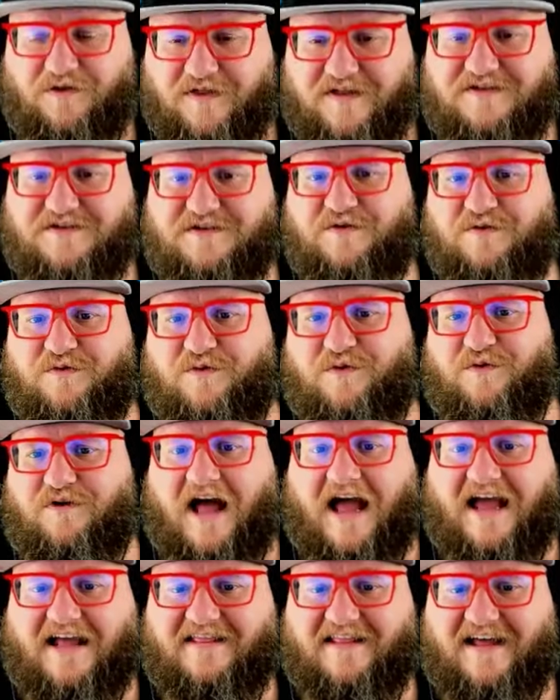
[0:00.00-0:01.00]
Oh, that's
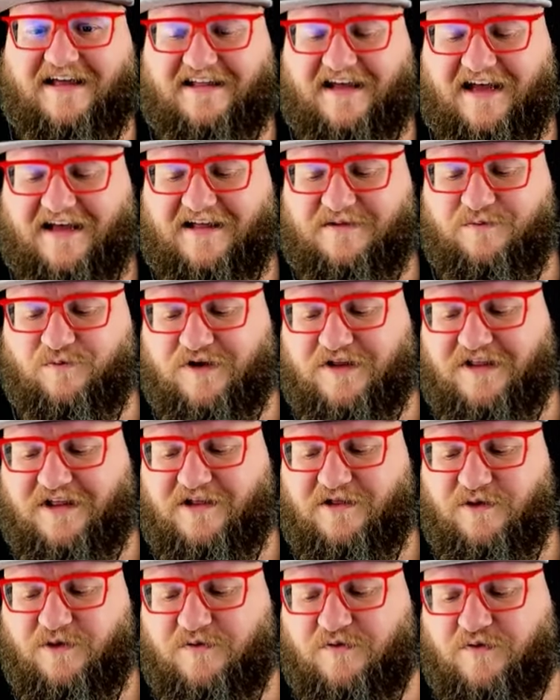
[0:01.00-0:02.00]
cool. I
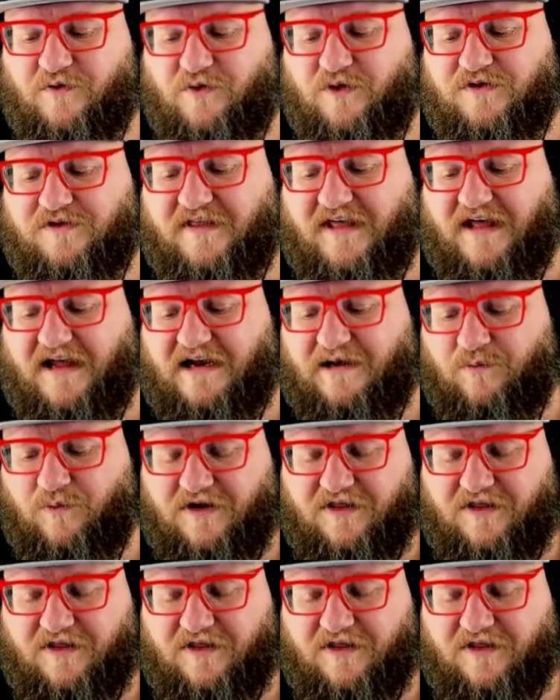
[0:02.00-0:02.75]
really look forward to that.